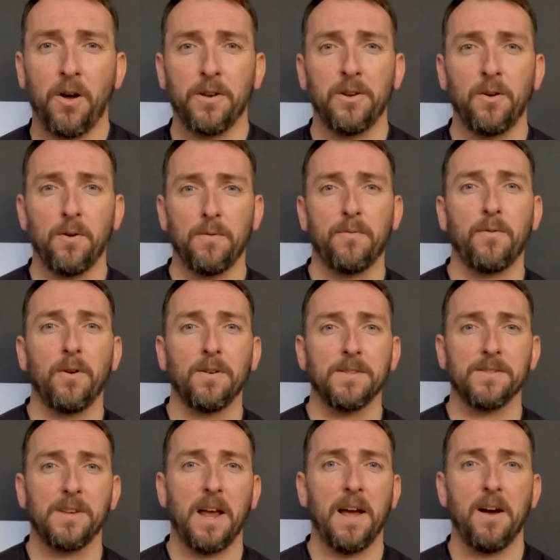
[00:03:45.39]
on your
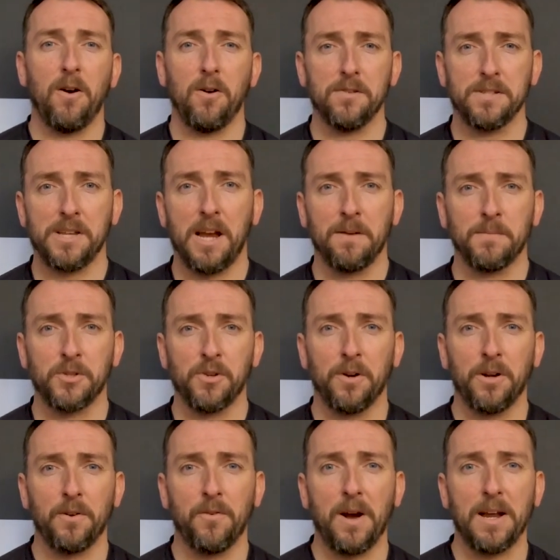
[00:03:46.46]
front at all times
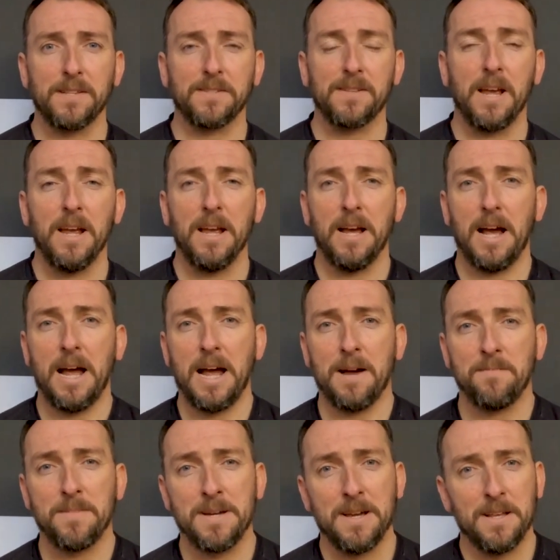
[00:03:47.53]
during the race.
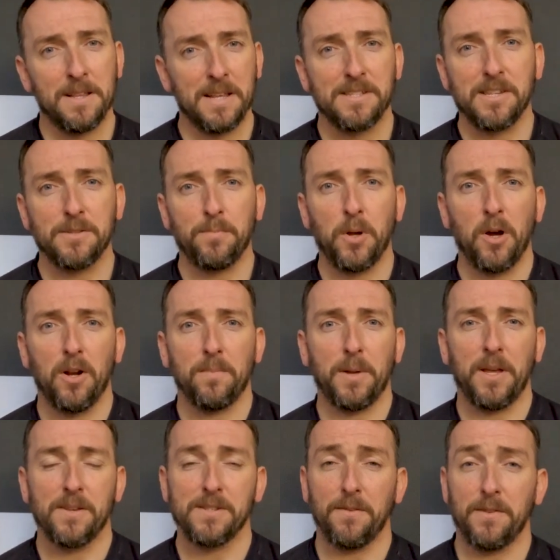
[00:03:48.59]
This is purely
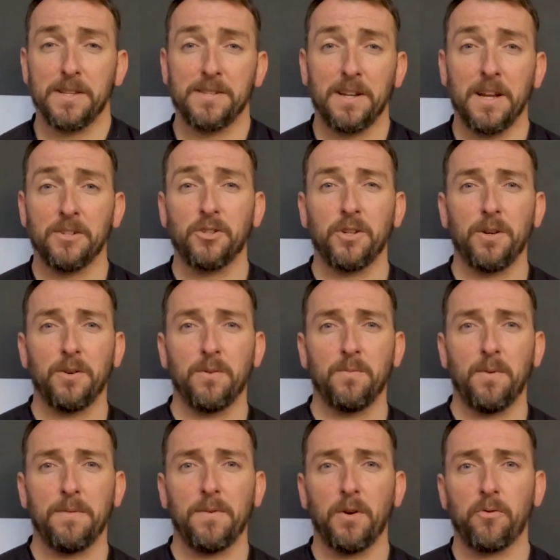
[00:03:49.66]
because if there's an issue
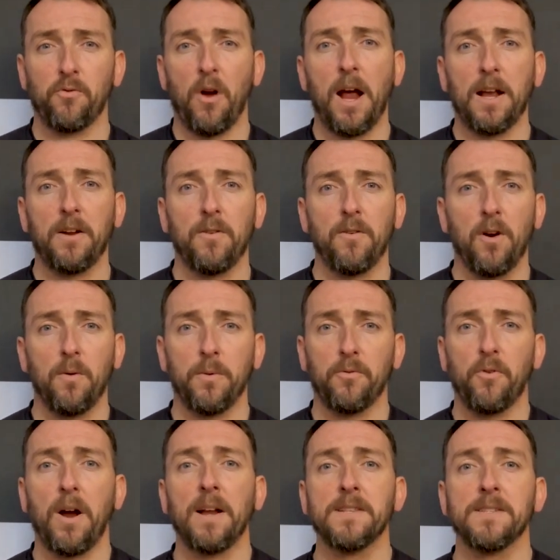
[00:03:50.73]
with your tracker, or we're
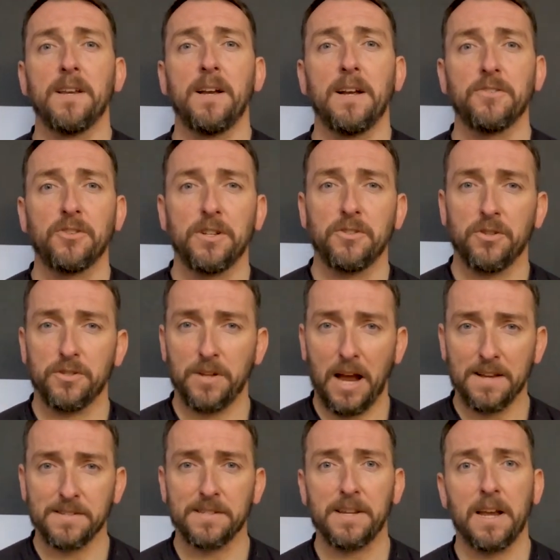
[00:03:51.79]
trying to actually just
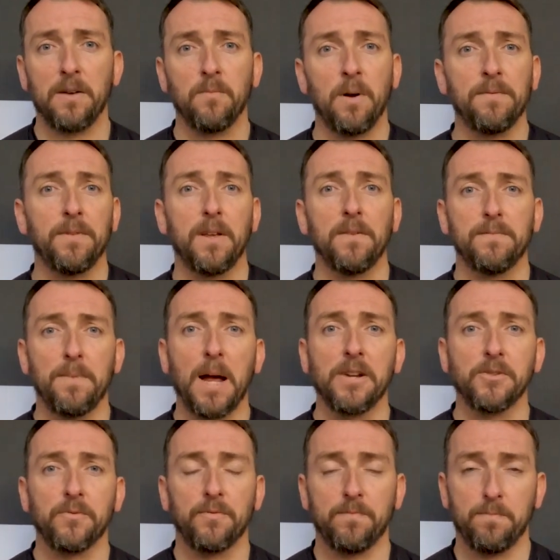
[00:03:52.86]
ascertain whether you
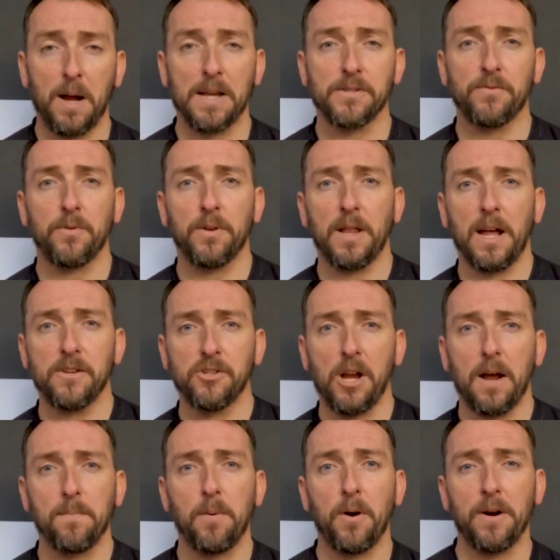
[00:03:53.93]
pass through that
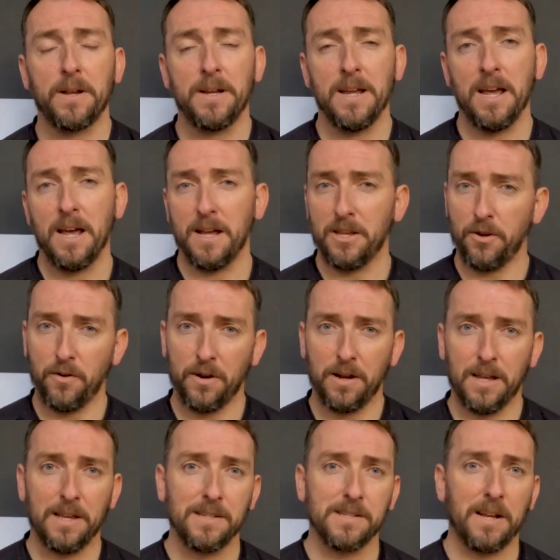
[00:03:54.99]
checkpoint, you're
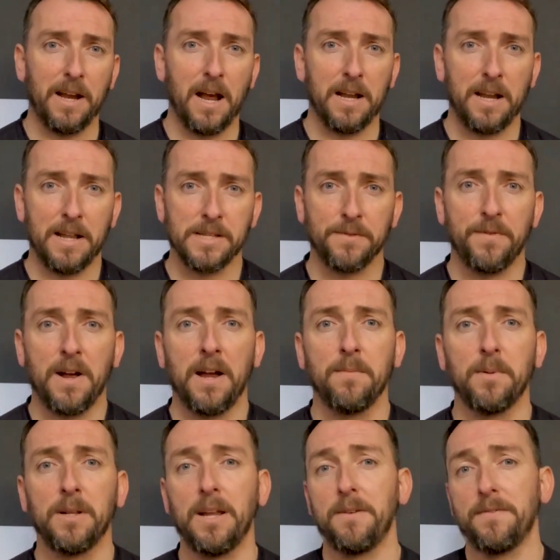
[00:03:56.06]
easily
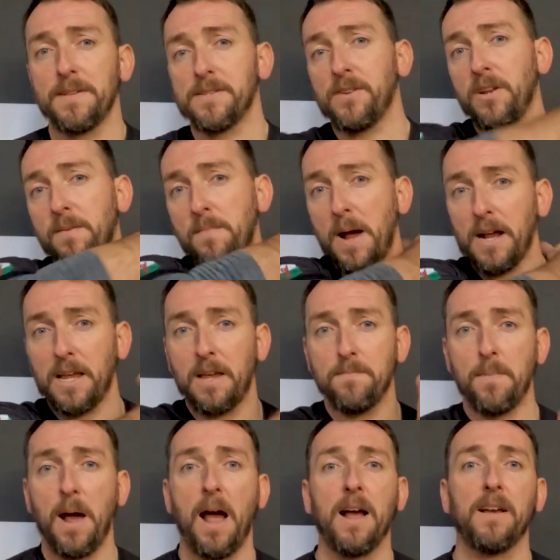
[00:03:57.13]
identifiable. If it's on the back of your
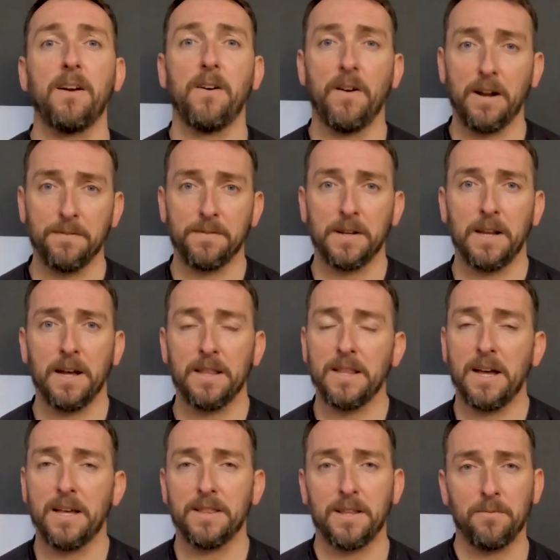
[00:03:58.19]
pack or anything like
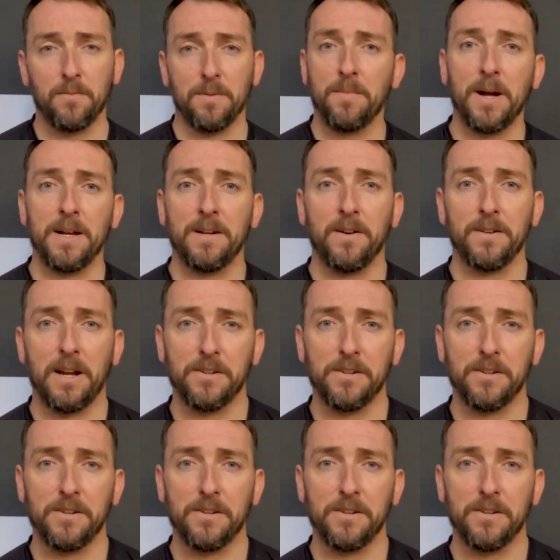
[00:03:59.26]
that, then we might not